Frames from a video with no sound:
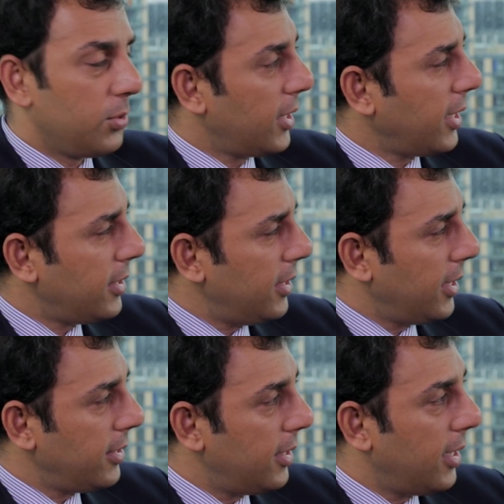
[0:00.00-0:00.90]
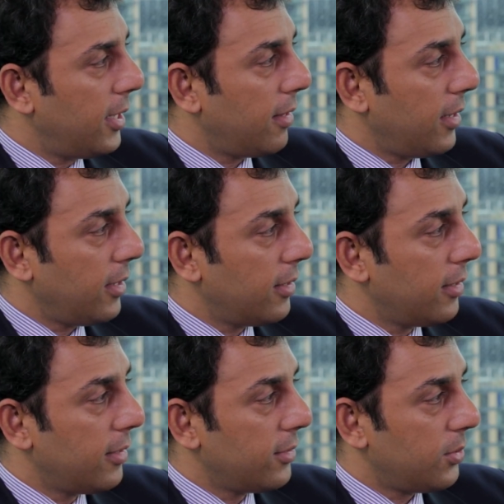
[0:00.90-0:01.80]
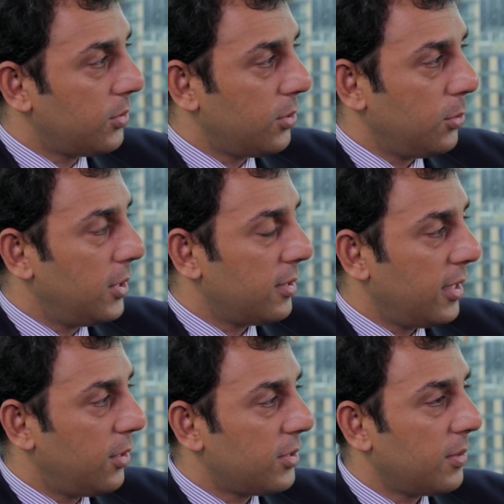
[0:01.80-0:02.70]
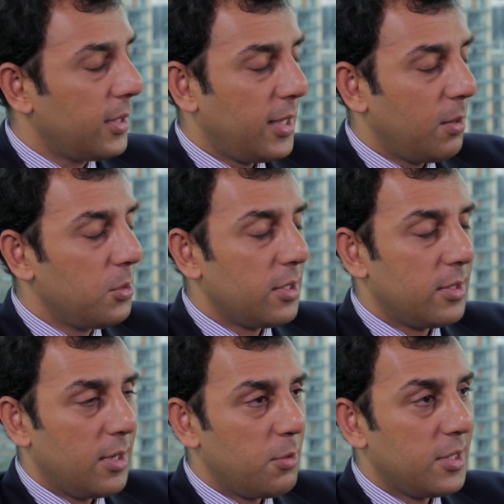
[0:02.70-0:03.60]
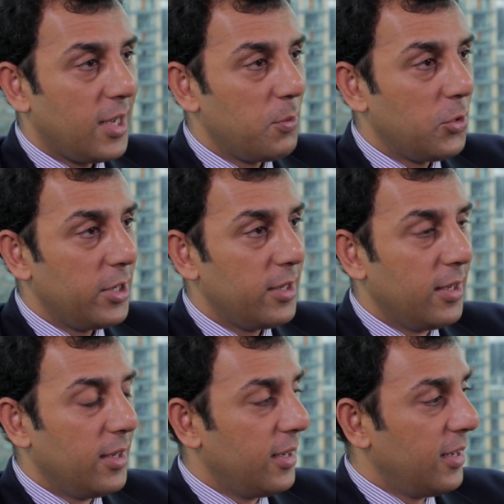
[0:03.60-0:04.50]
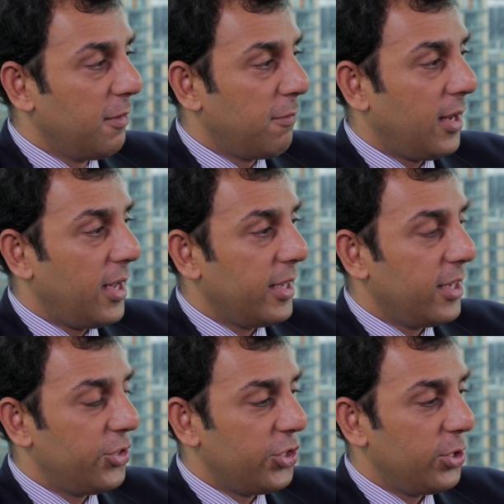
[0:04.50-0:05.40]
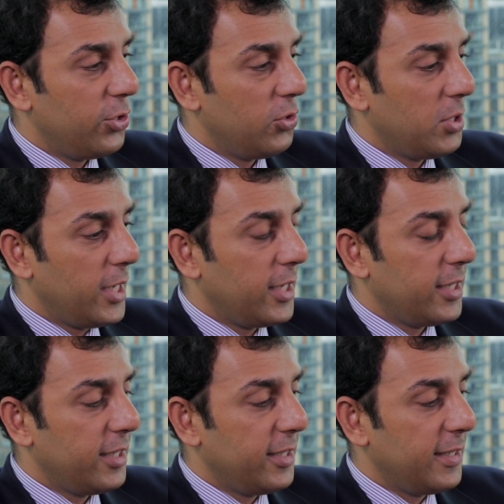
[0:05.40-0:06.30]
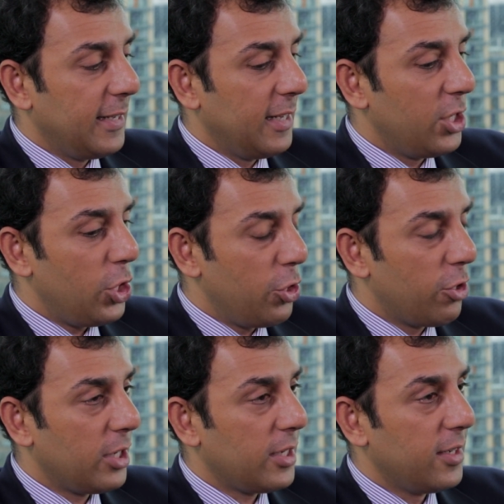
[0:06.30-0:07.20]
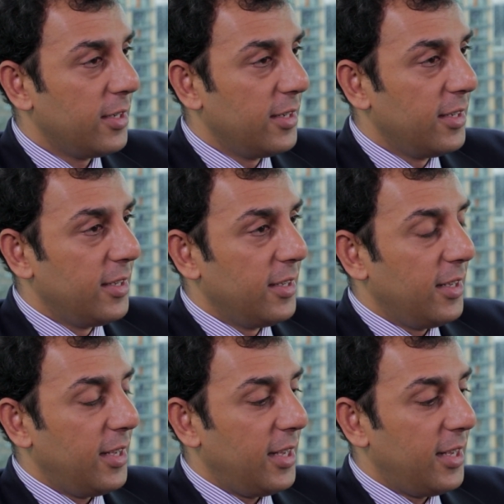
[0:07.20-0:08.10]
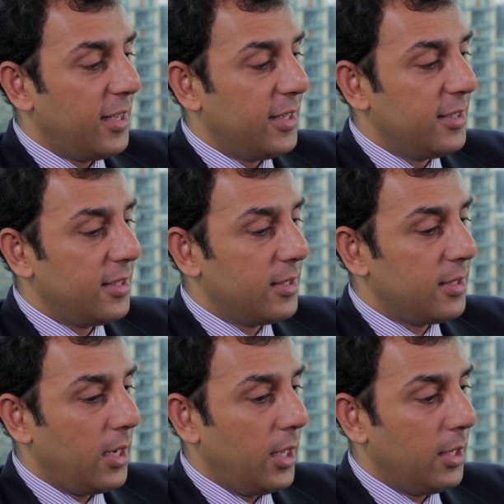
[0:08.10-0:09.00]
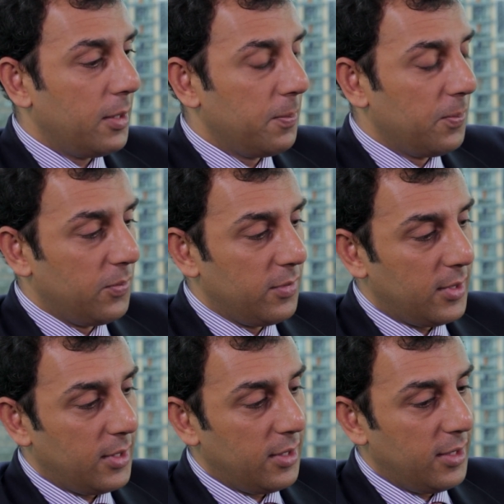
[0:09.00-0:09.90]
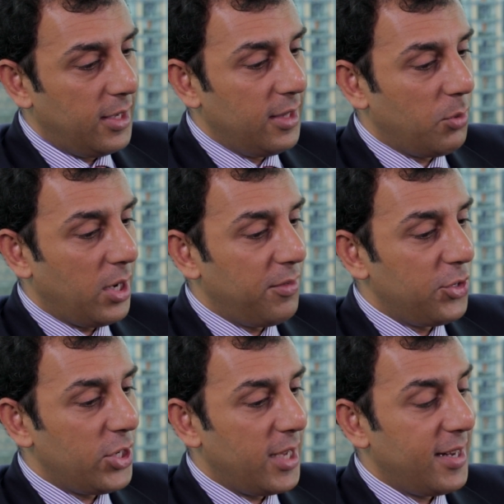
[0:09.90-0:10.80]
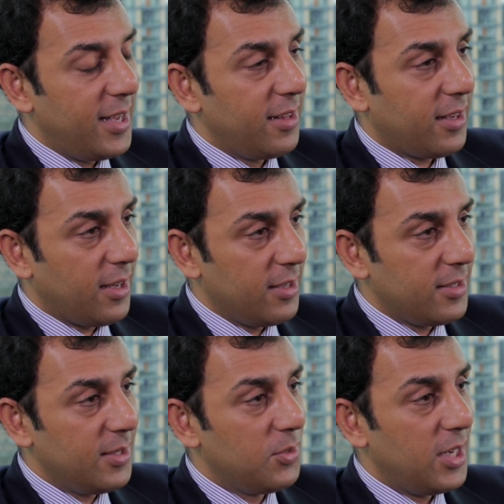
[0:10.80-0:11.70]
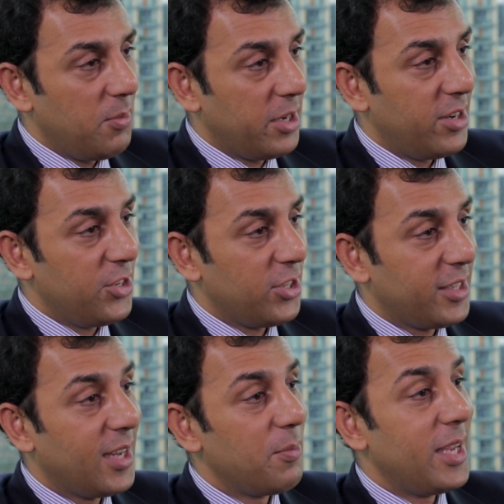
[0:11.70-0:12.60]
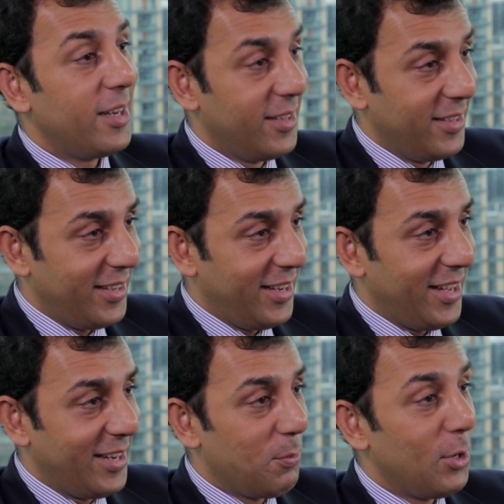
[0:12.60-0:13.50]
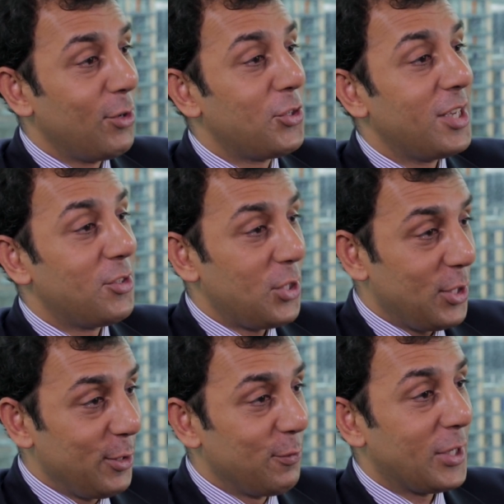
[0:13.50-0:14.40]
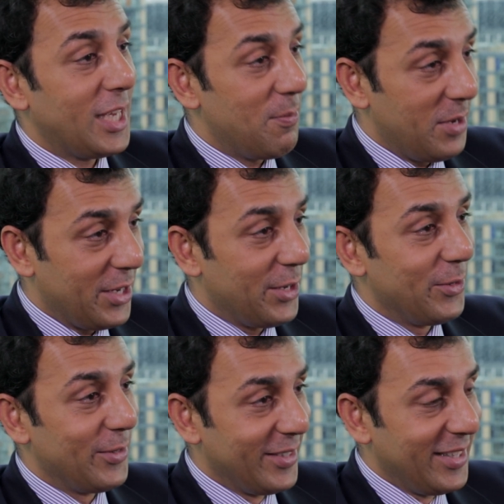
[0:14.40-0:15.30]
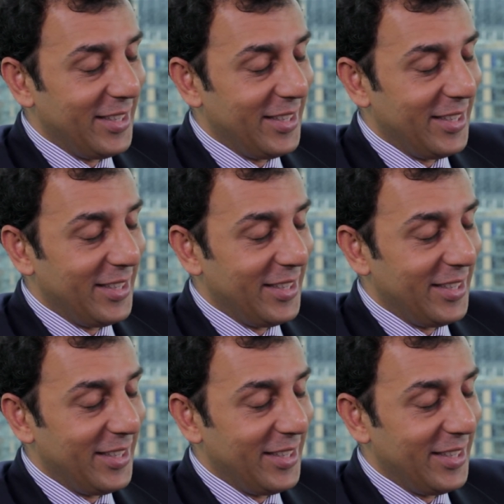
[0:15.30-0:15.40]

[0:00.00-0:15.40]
was 1999, I think. So it was 2 years later or something. That was a serious high point. Flying into New York and sitting in the private jet, and the customs and immigration come in and apologize to you for keeping you